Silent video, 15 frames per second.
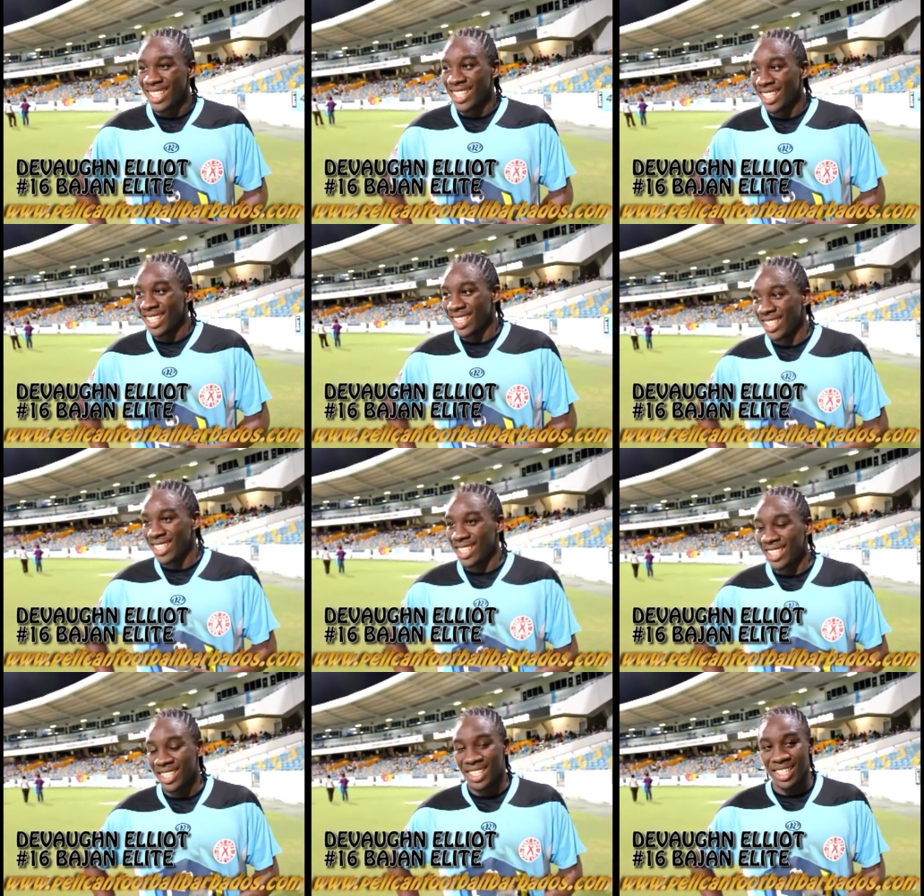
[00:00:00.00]

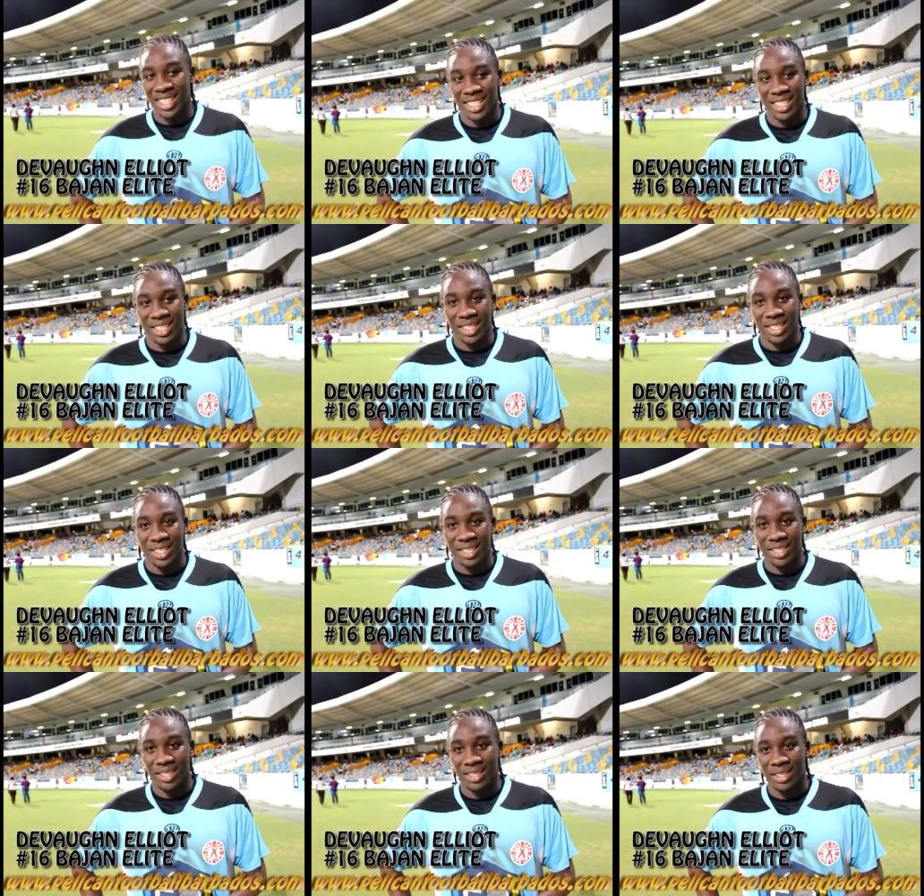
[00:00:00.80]
It's something that you
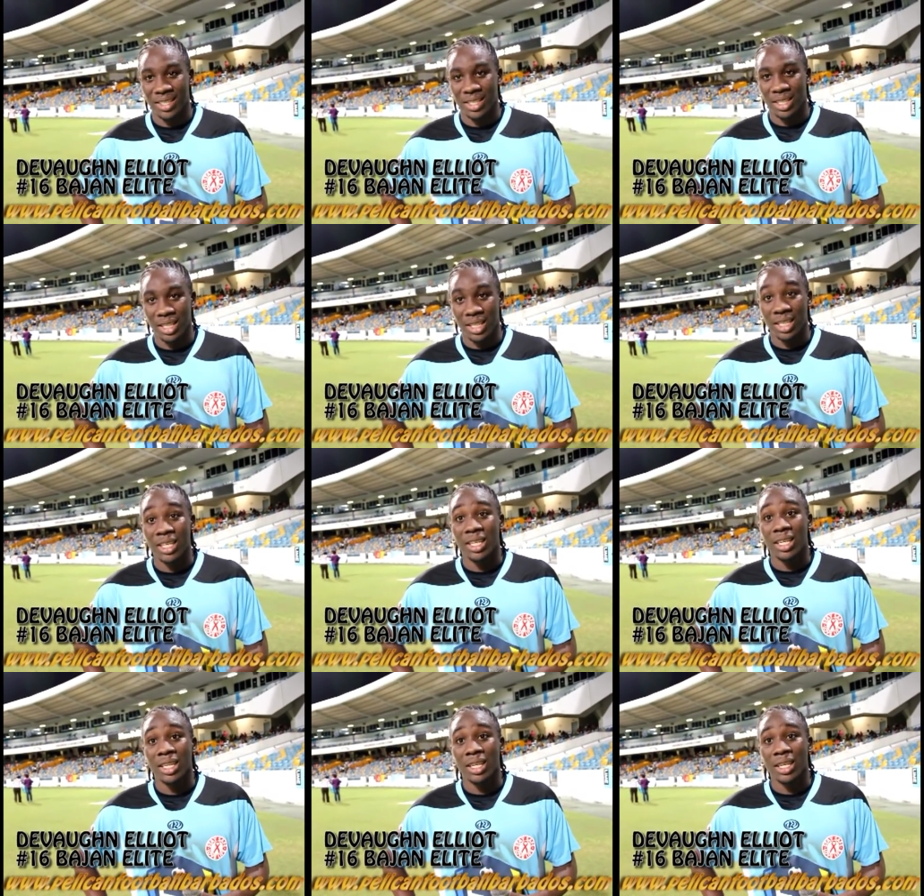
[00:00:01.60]
practice that
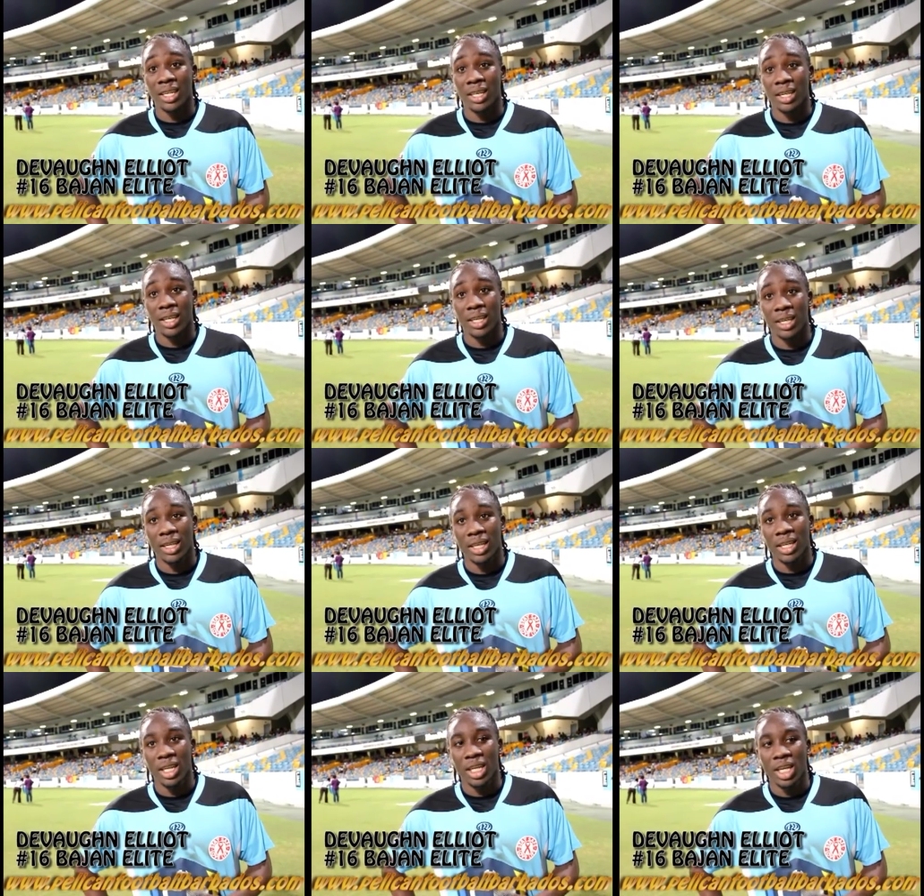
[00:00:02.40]
that type
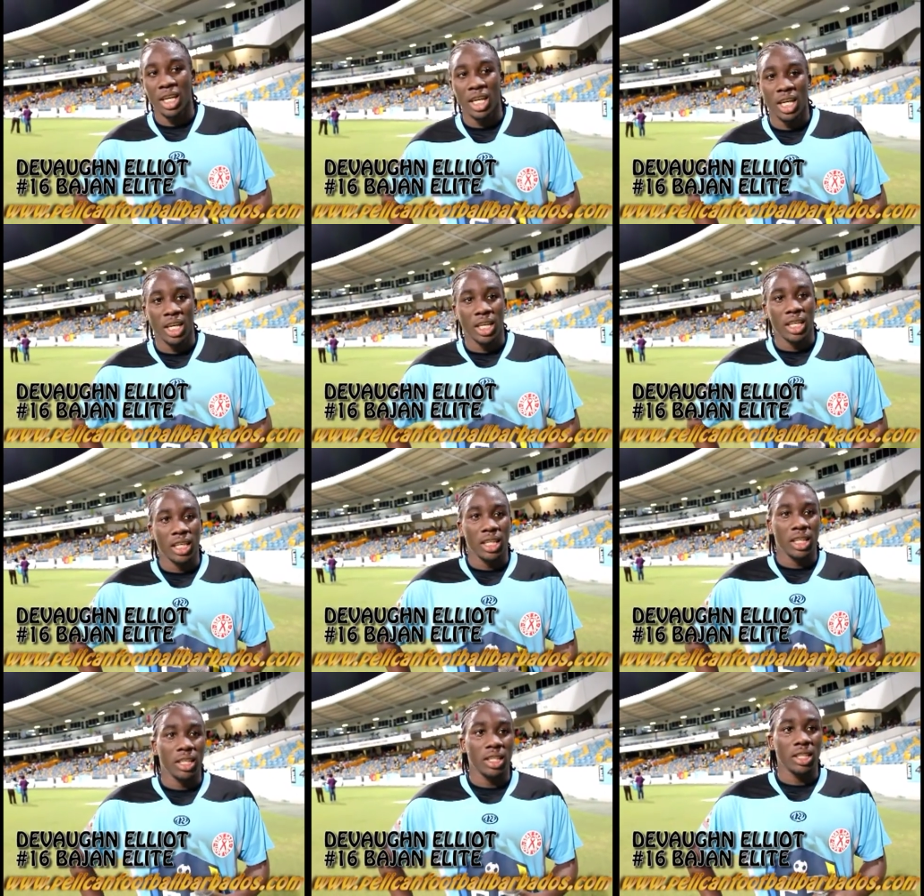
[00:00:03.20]
of. It's...
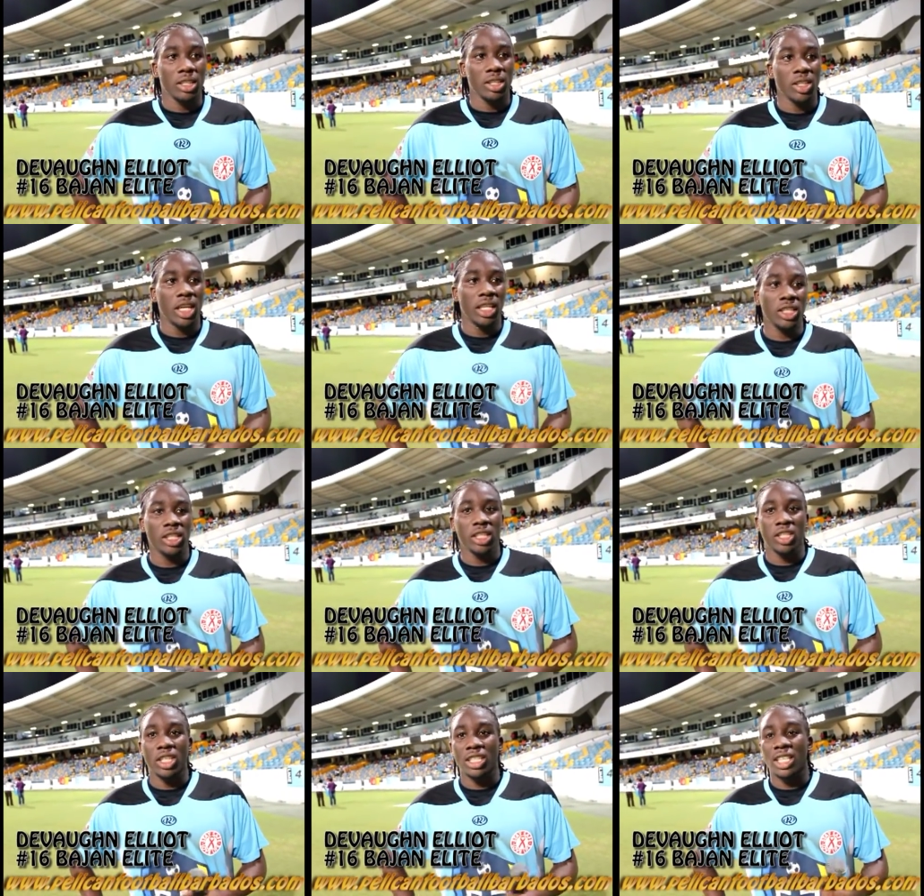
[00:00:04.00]
No, it's,
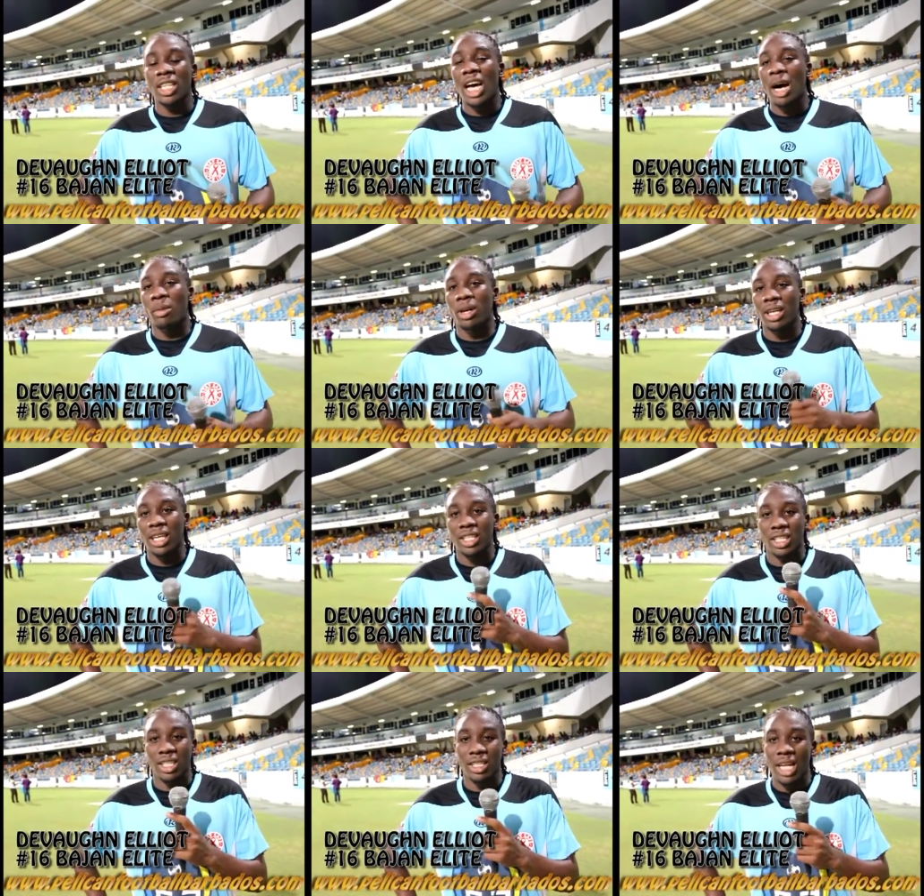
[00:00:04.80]
it's just a normal
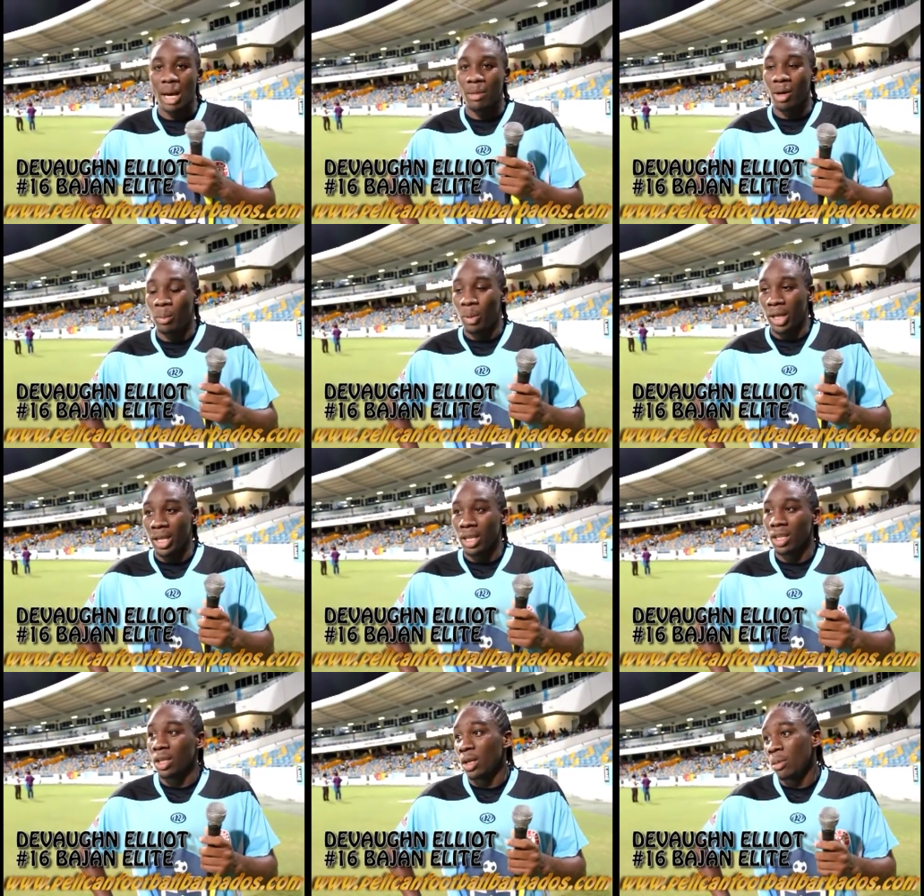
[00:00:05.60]
it's just a normal
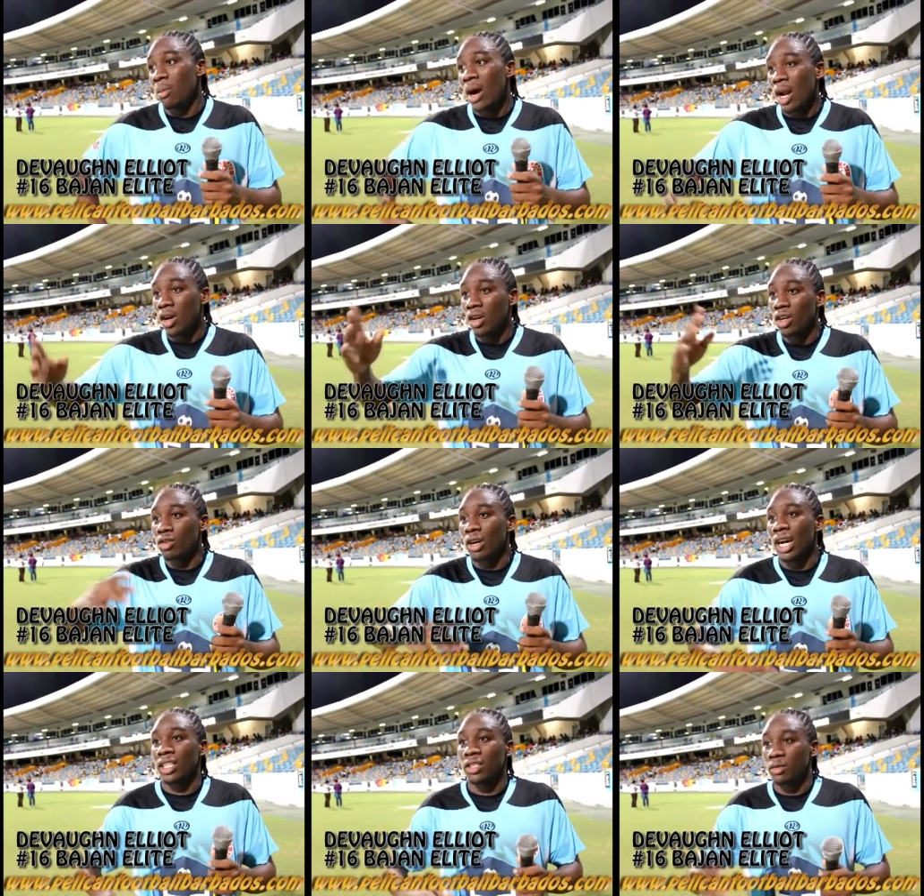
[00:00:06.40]
play. Balcon
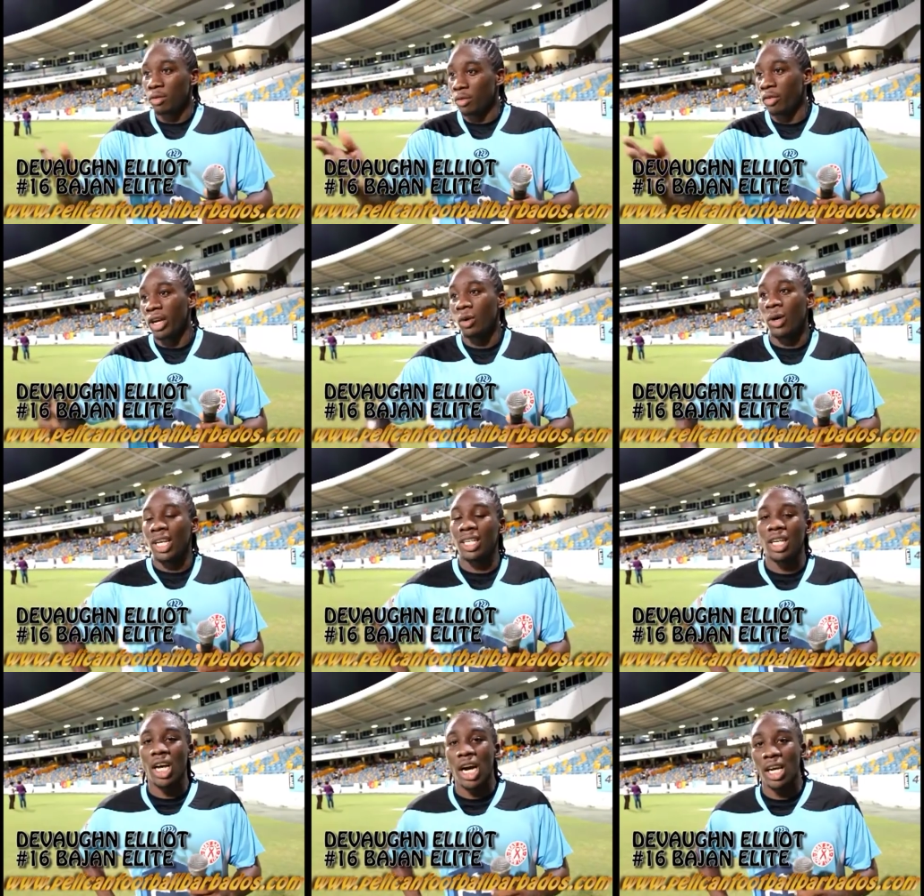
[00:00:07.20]
class cross for
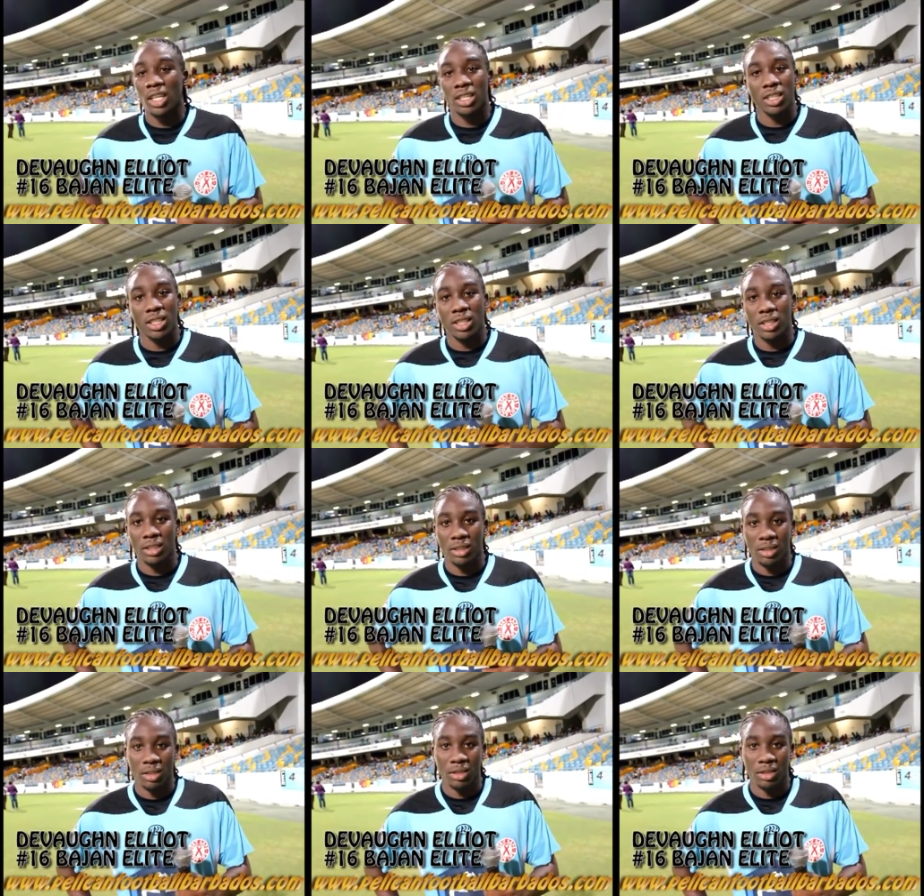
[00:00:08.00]
one of the corners.